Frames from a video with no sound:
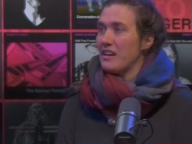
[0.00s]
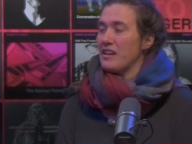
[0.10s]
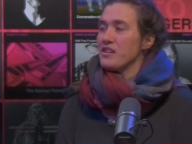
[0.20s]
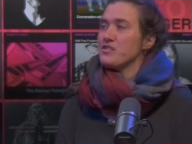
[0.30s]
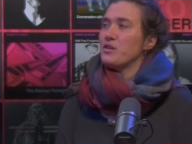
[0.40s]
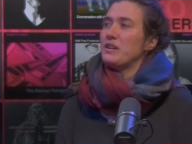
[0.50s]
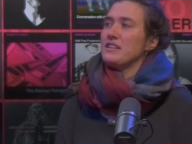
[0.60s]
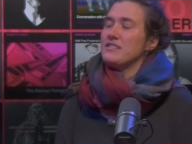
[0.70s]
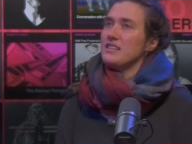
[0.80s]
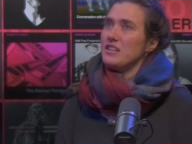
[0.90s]
So I
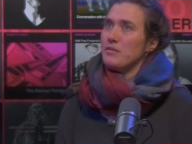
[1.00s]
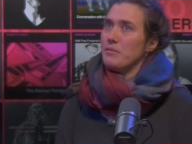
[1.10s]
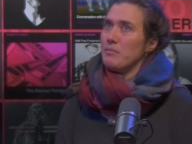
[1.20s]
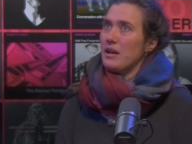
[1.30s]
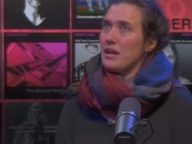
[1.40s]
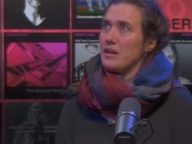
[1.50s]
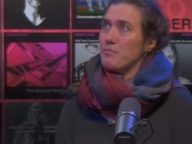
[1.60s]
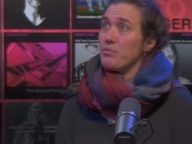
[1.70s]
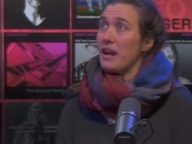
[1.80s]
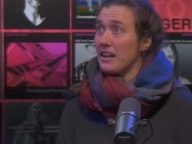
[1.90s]
did my
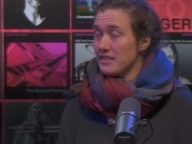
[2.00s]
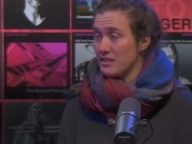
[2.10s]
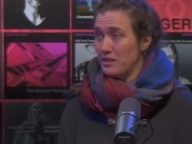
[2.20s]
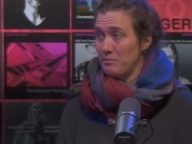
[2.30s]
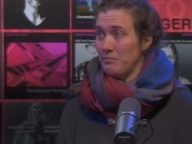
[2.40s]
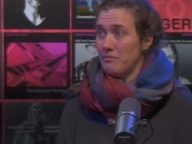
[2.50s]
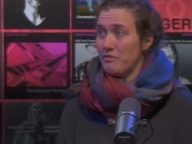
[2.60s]
practicum